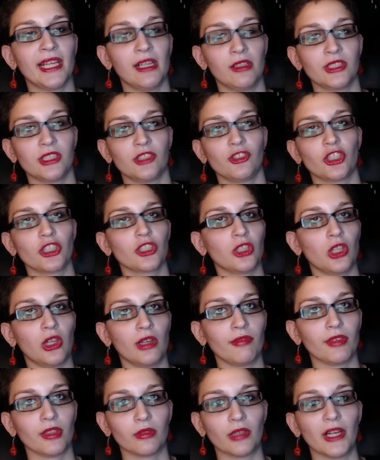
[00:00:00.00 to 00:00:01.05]
else is just along
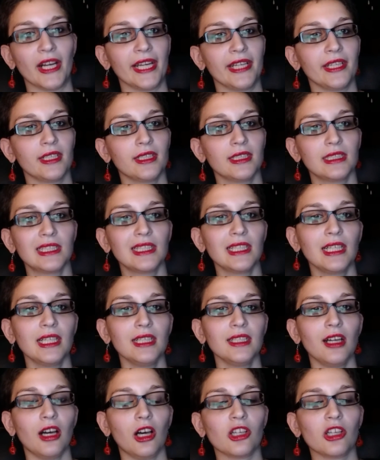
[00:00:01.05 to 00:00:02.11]
for the ride.
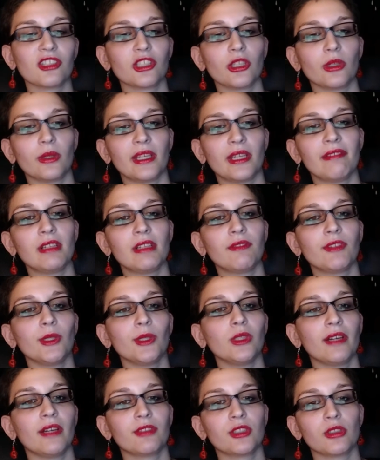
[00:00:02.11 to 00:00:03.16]
Also, even if you
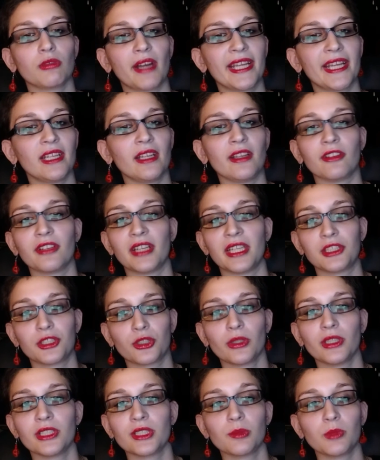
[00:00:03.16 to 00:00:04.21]
love to write and create
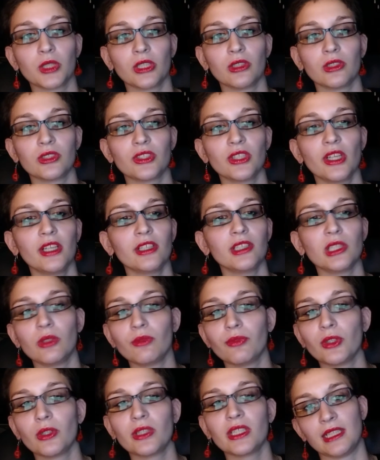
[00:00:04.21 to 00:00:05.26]
stories and worlds,
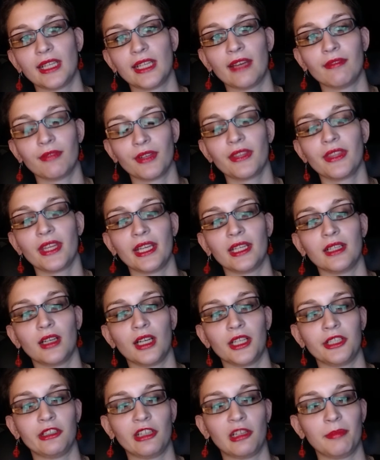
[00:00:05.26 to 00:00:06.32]
don't focus everything
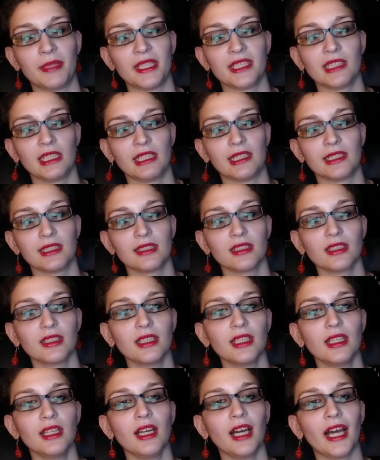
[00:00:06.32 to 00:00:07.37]
on your NPCs.
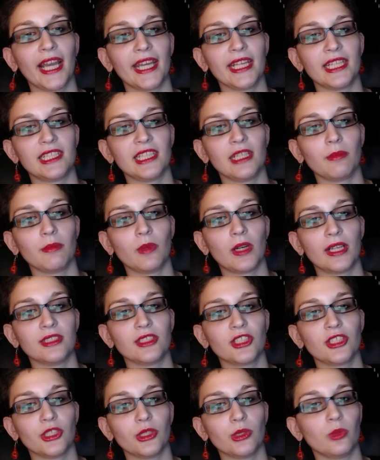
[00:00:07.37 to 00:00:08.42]
I had a DM
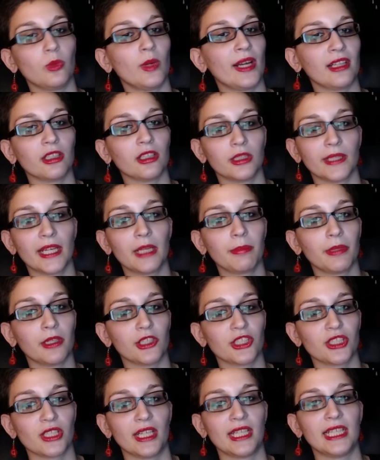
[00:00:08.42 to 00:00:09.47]
once who, while a great
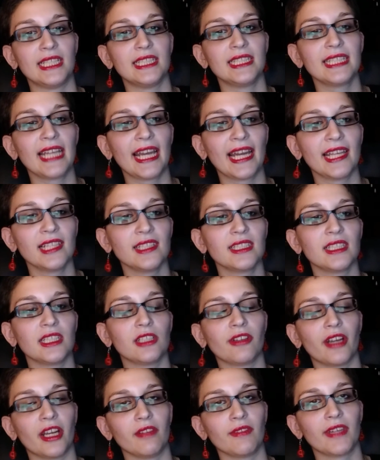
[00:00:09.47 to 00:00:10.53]
person and an intensely
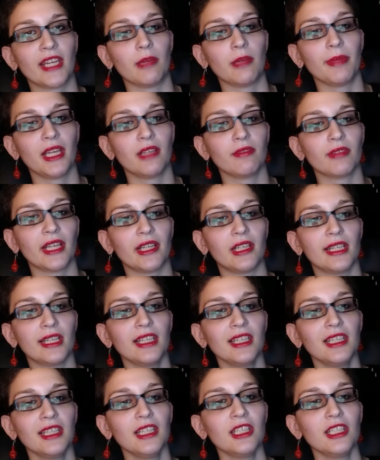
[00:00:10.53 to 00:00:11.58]
creative campaign writer,
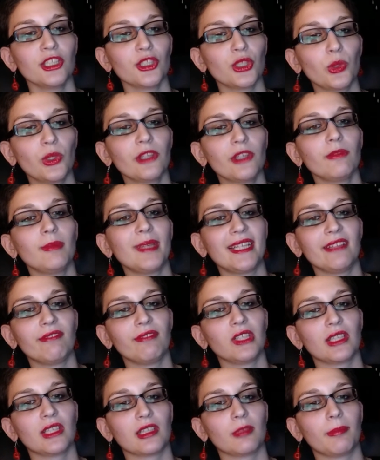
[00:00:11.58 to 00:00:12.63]
sort of made it
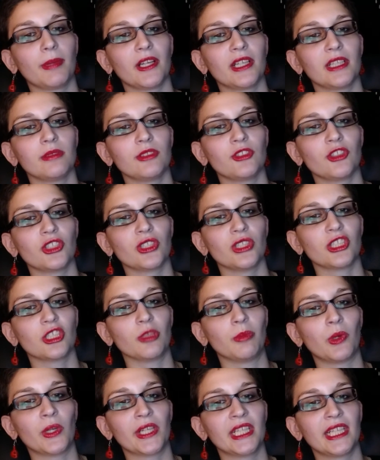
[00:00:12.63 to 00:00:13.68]
feel like the party was just the
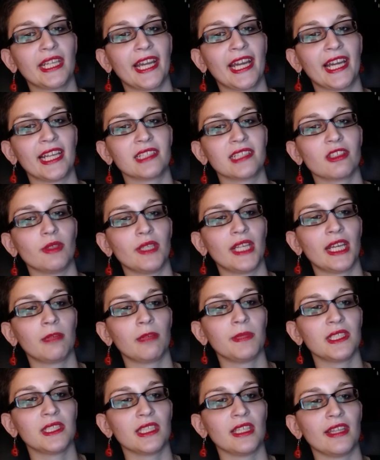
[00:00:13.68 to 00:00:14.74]
supporting cast to an
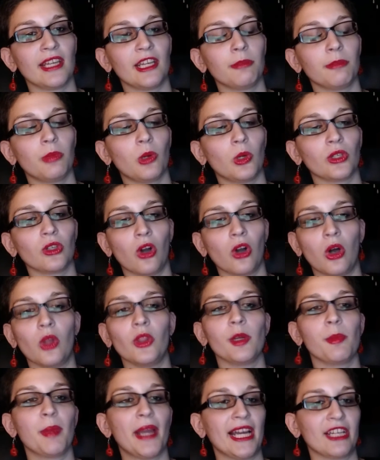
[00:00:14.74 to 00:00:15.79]
NPC they had poured all
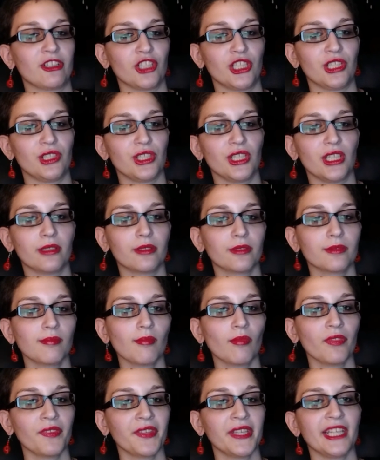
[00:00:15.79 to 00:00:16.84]
their passion into.
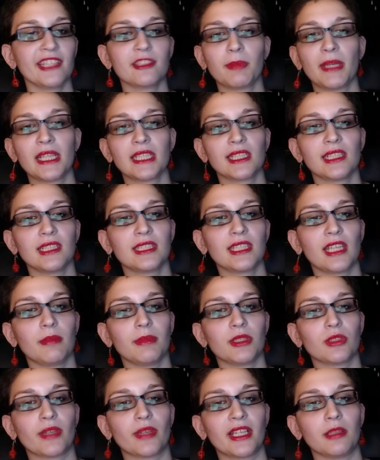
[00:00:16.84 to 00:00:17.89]
It's basically the same
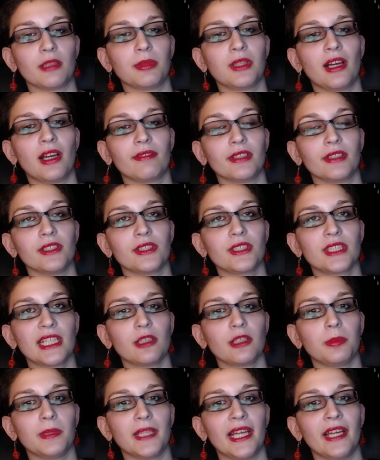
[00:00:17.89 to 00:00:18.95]
as writing the plot for a
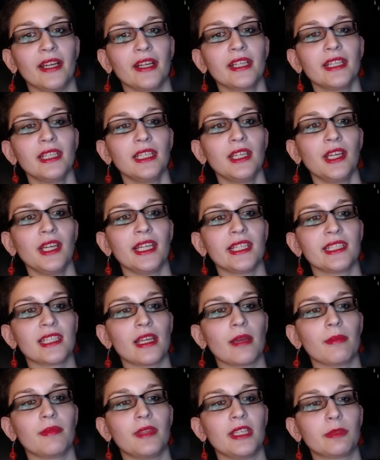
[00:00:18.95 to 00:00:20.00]
single player,
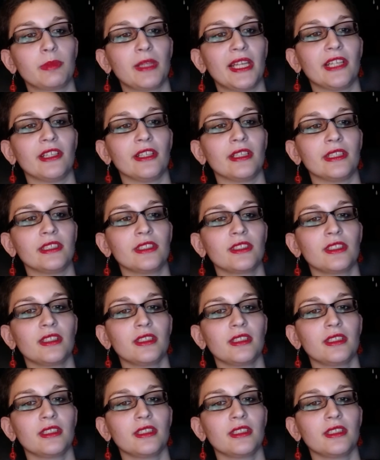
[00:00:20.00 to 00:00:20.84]
except this player is